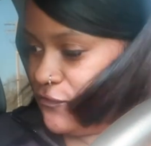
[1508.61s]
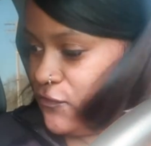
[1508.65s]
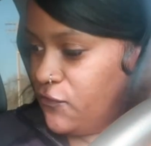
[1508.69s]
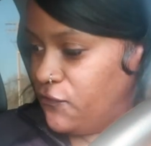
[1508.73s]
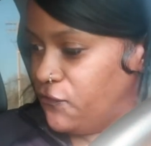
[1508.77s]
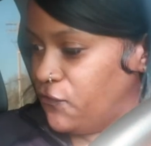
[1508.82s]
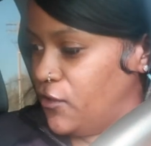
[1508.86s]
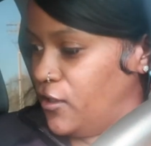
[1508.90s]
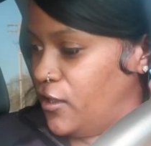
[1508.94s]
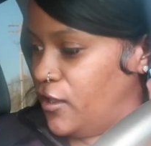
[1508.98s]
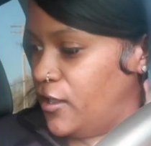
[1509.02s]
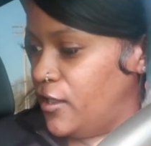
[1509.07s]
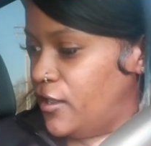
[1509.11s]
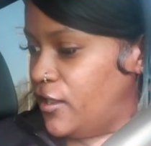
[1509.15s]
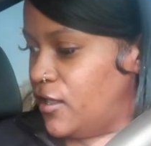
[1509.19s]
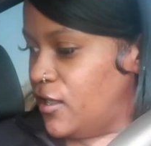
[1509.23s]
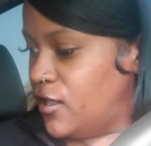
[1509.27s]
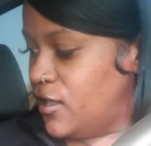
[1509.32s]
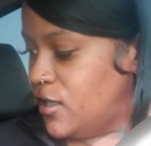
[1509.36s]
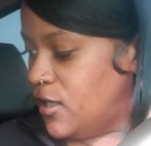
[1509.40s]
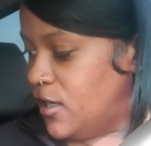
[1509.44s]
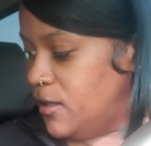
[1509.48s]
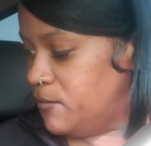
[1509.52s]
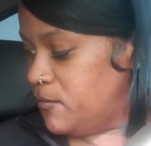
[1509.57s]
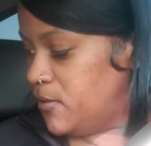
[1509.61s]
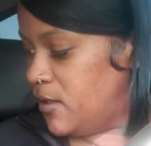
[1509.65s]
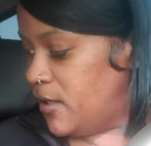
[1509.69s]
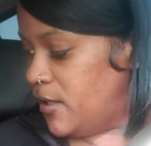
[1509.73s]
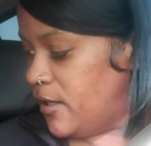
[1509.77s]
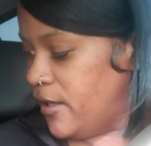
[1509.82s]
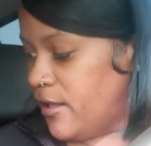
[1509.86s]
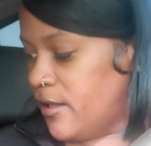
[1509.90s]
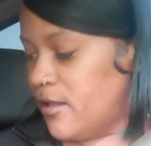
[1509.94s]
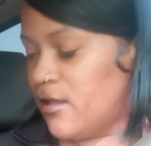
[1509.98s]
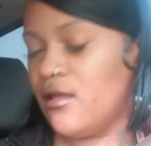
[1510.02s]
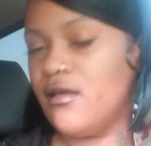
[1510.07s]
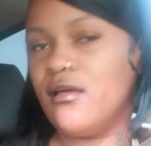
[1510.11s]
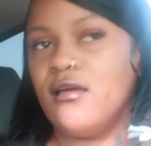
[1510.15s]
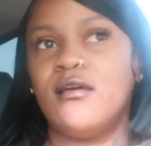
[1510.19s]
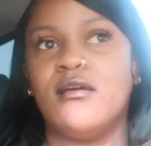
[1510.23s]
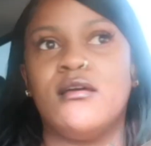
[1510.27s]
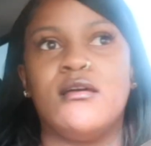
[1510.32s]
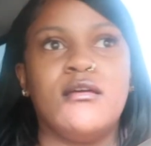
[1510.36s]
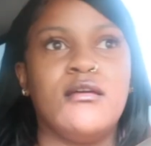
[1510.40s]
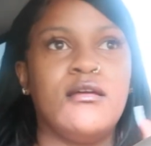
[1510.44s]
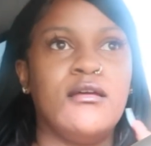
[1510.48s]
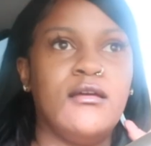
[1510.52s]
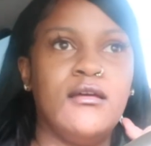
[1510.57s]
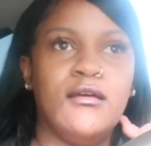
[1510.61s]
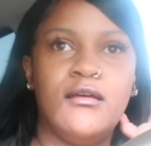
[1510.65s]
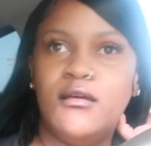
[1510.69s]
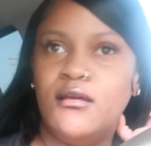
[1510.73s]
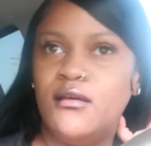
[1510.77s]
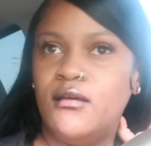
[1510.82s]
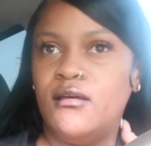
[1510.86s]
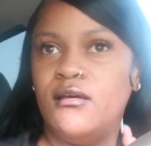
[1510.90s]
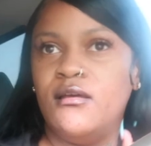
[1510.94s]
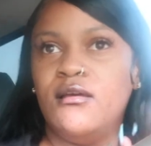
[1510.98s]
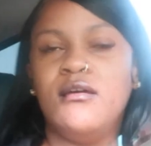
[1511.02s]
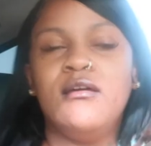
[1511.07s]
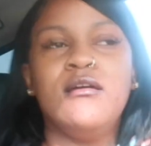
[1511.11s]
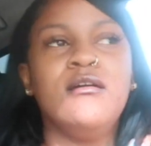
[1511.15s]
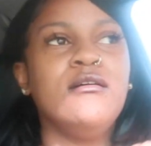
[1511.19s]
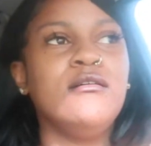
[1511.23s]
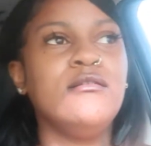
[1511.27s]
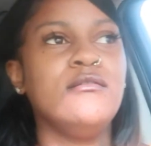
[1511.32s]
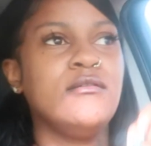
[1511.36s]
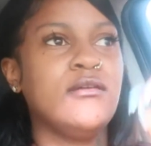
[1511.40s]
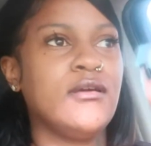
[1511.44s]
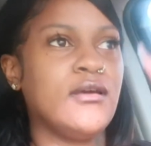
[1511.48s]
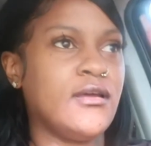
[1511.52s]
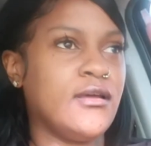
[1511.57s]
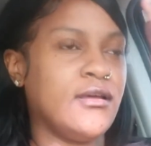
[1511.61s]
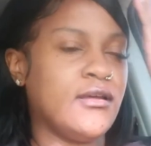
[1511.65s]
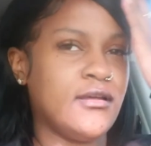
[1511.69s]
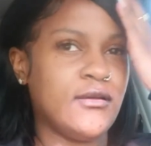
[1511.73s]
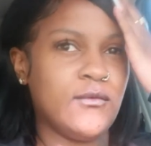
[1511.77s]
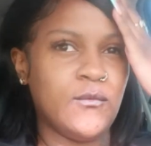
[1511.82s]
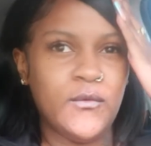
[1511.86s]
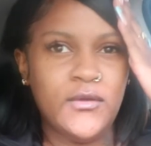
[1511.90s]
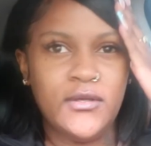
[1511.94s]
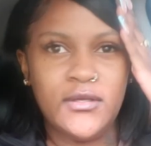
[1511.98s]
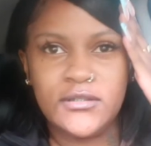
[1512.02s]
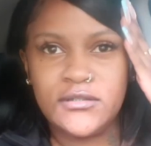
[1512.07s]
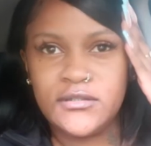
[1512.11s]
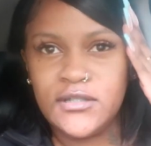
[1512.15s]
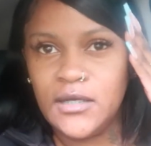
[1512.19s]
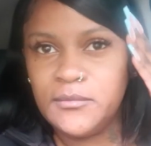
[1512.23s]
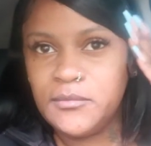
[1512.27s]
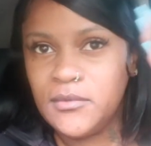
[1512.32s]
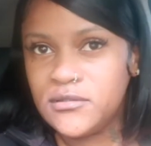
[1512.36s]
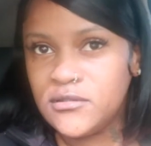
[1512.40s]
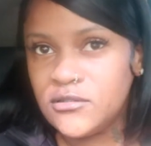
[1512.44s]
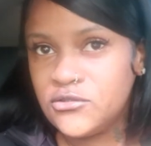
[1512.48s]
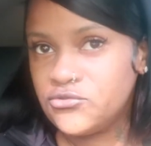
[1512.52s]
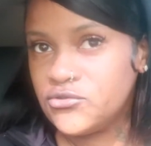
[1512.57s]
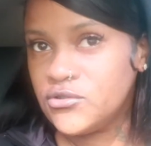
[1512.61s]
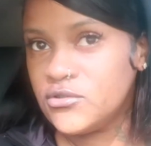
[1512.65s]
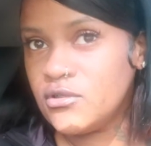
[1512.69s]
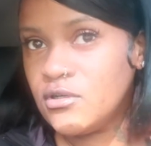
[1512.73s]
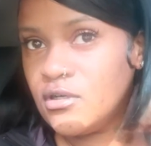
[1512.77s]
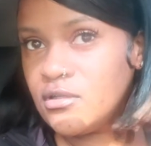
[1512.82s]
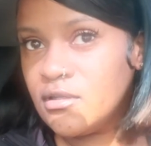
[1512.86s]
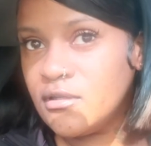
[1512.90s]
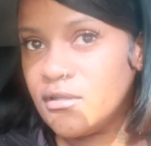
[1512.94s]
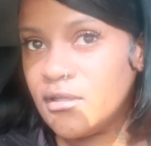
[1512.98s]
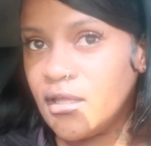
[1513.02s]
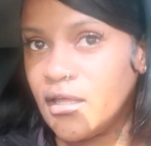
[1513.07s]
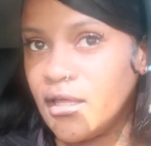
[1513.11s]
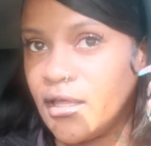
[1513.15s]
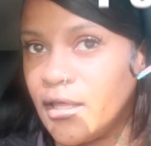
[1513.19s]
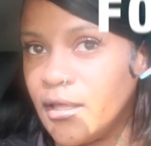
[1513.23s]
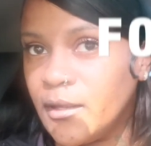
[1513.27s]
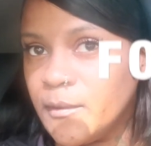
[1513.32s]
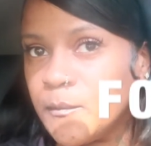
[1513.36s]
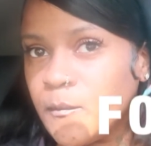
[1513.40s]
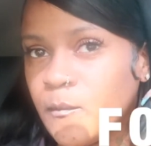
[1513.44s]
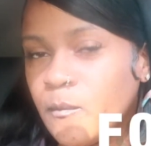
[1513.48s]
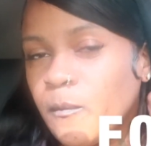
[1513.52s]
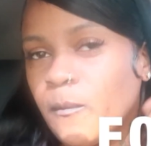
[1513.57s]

for free i'm like okay we is not about to drink all of that